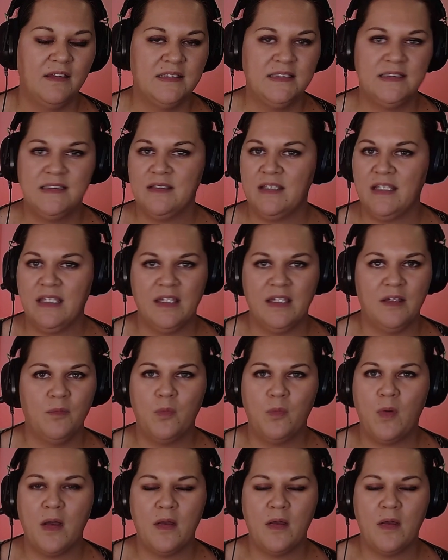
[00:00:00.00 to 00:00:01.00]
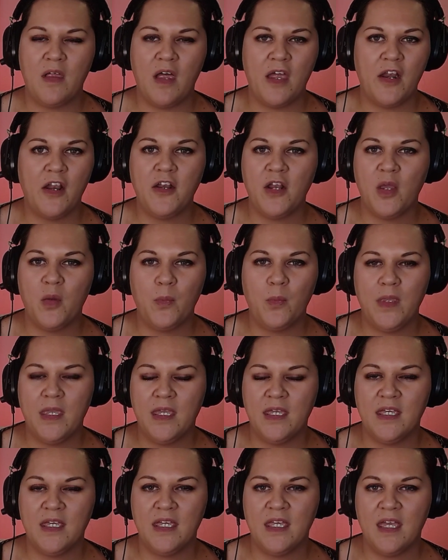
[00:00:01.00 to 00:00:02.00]
yeah, I don't know
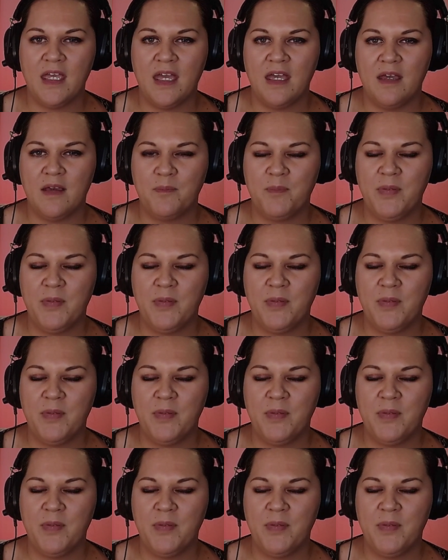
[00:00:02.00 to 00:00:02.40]
where